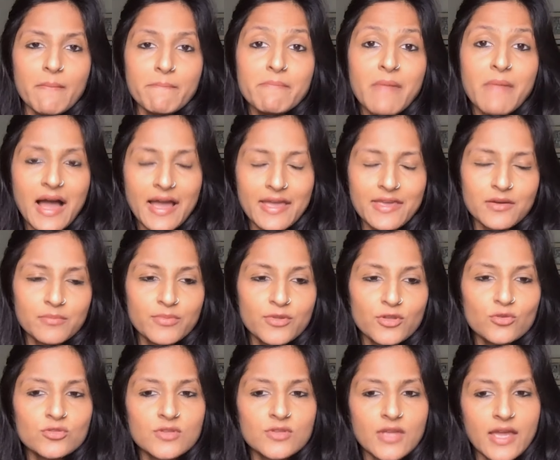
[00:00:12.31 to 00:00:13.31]
my
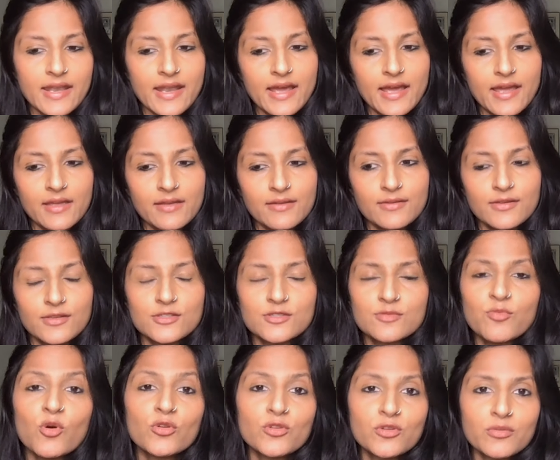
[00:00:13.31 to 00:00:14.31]
abuse, and I
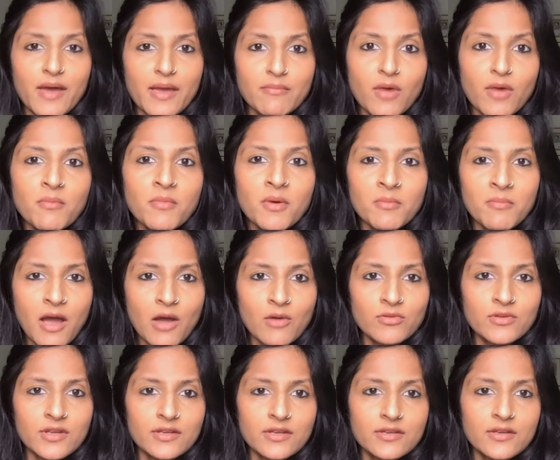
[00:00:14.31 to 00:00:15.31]
spoke to my mom
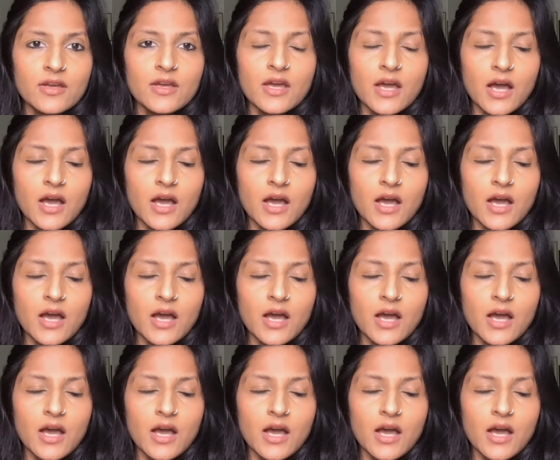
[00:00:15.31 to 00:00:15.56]
about it.